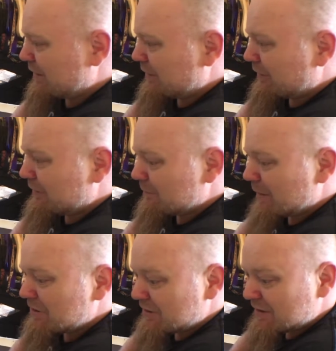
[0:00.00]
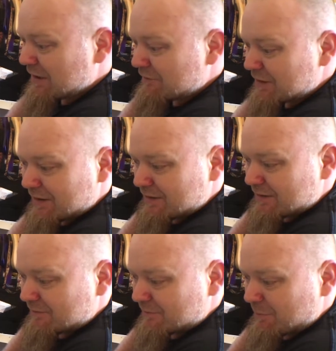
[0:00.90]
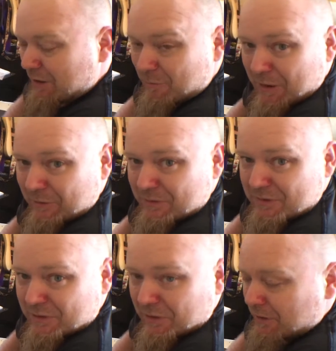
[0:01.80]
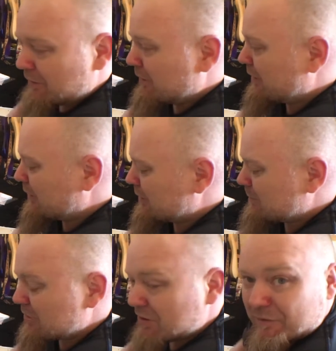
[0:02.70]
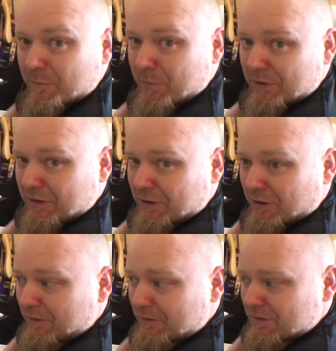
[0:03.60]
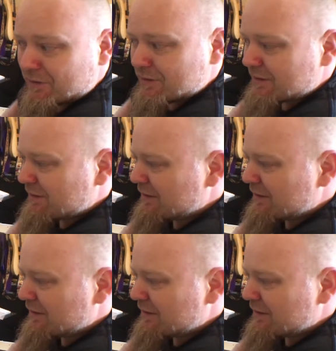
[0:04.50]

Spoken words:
you know, battery safety is paramount to learn, especially if you're building coils, because